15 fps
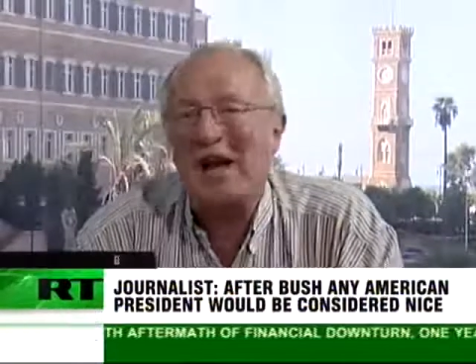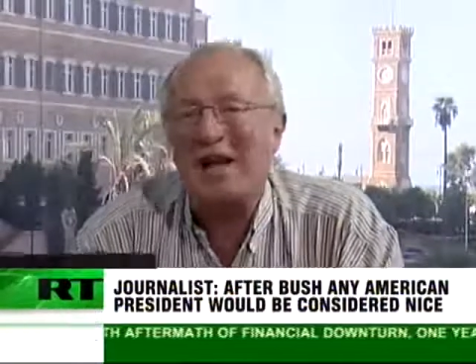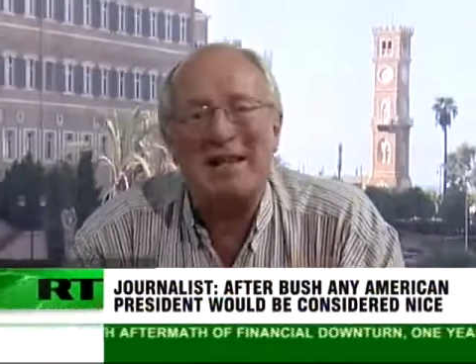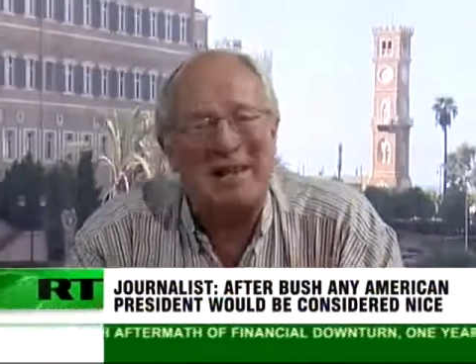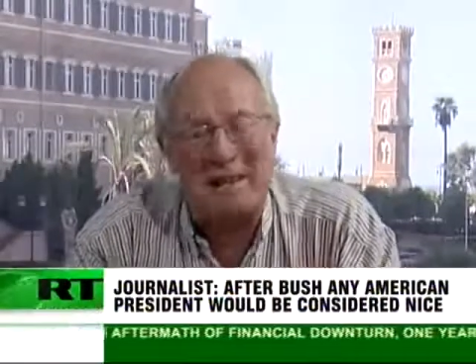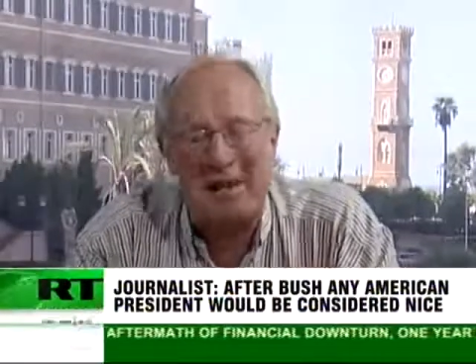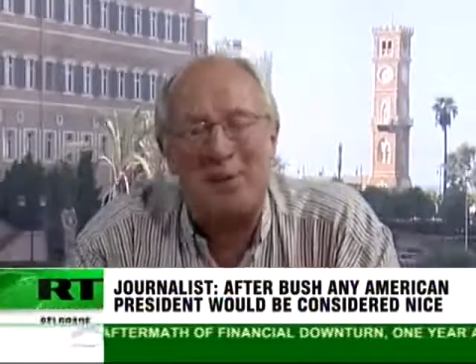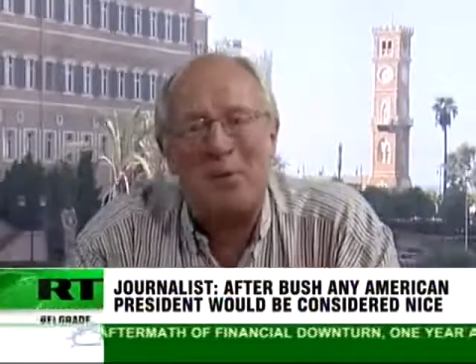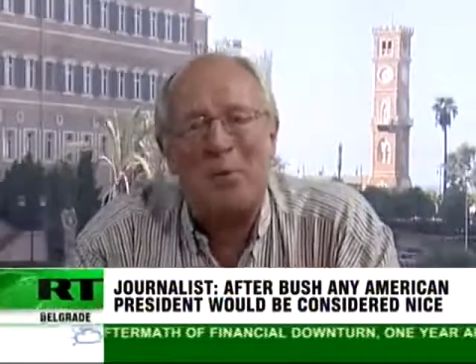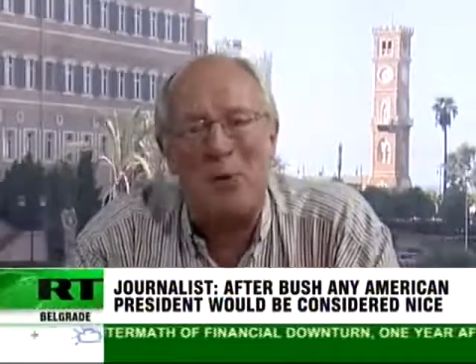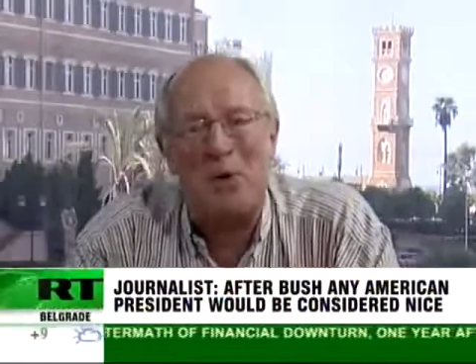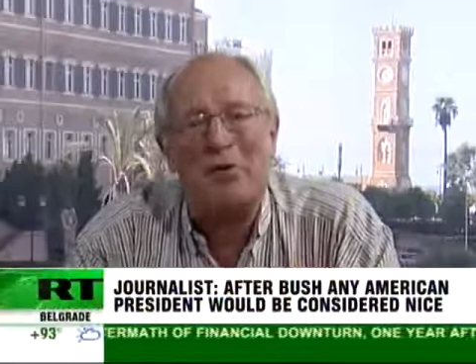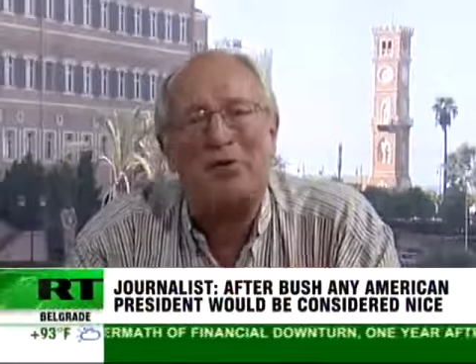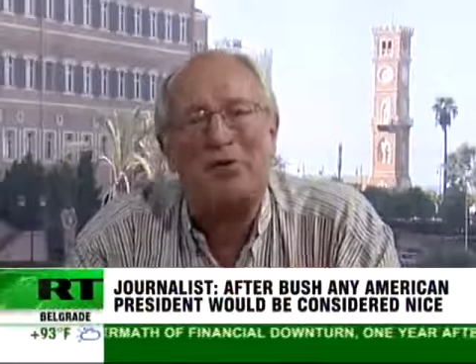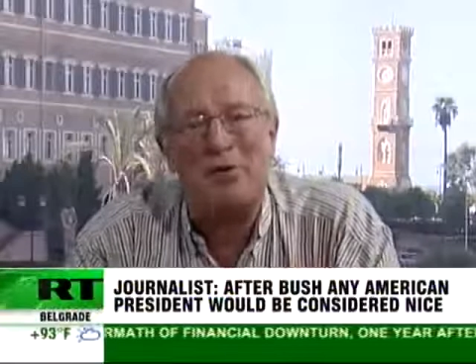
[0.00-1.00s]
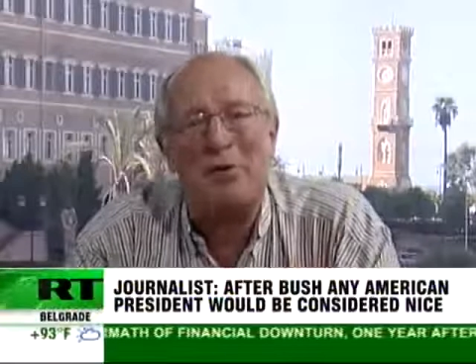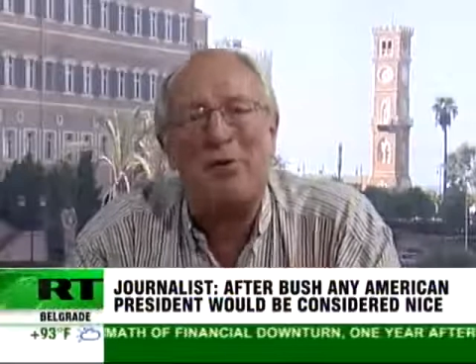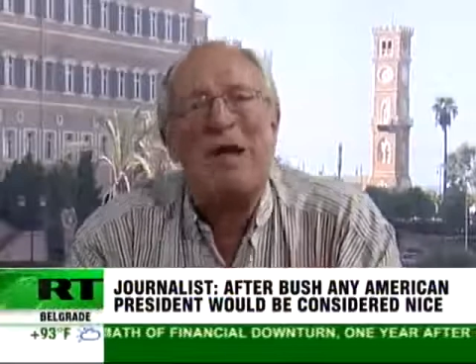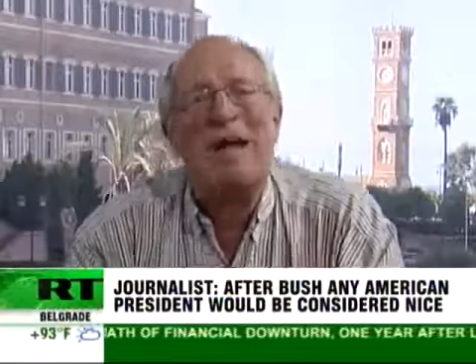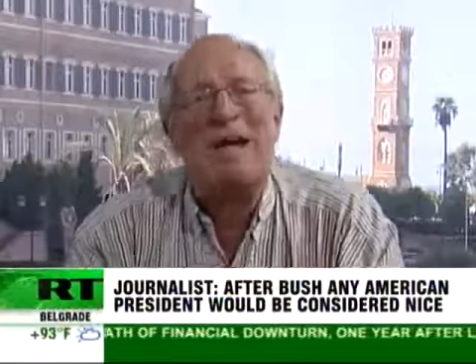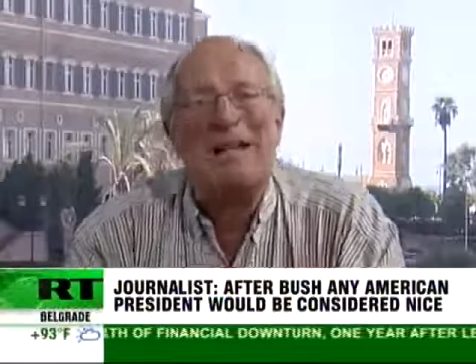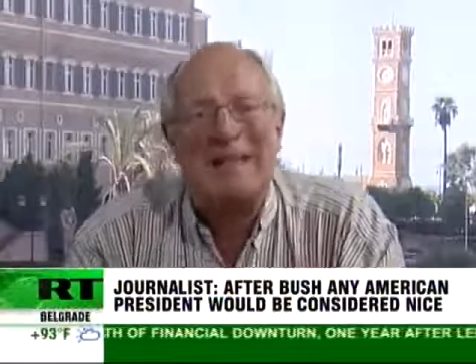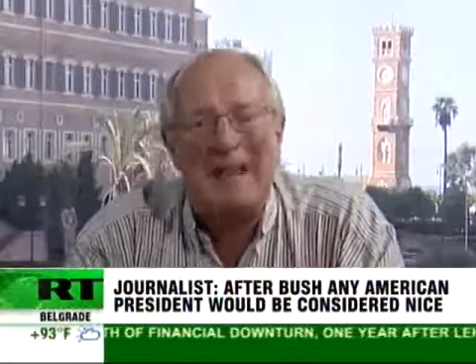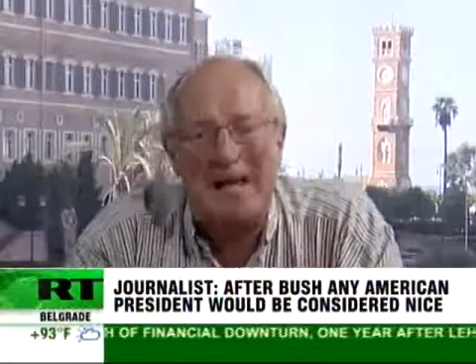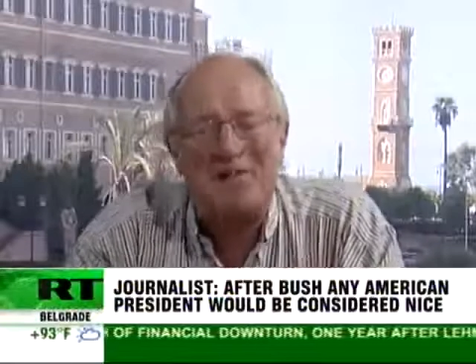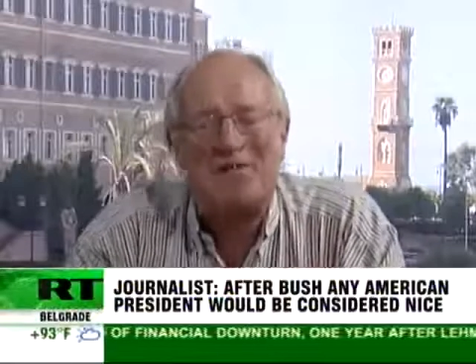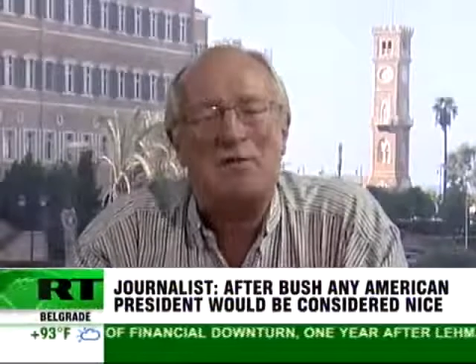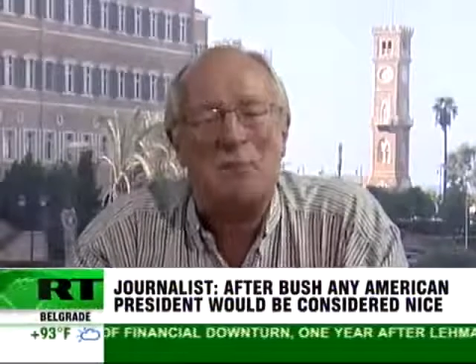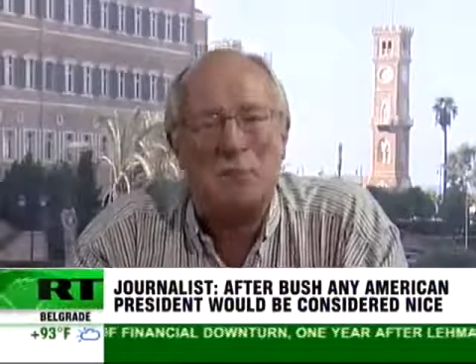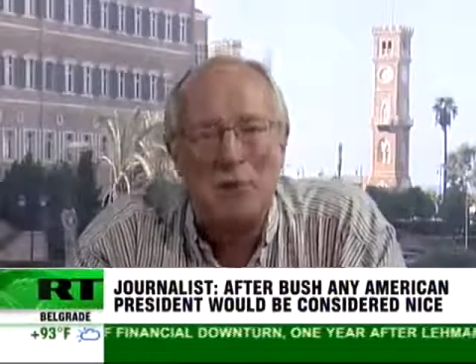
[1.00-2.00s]
and tell them what to do. It
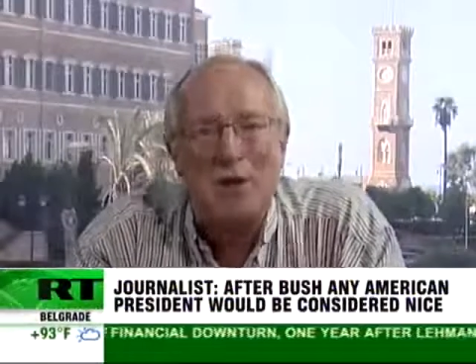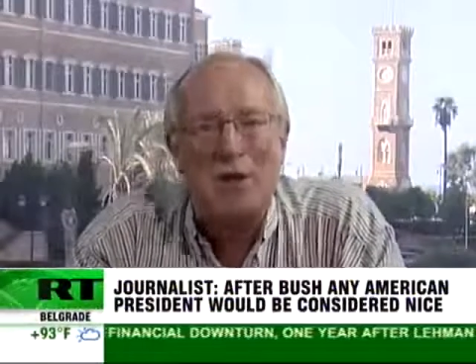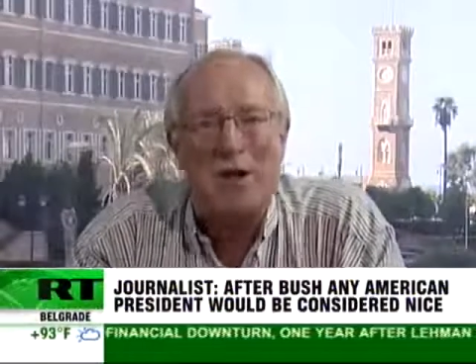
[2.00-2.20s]
doesn't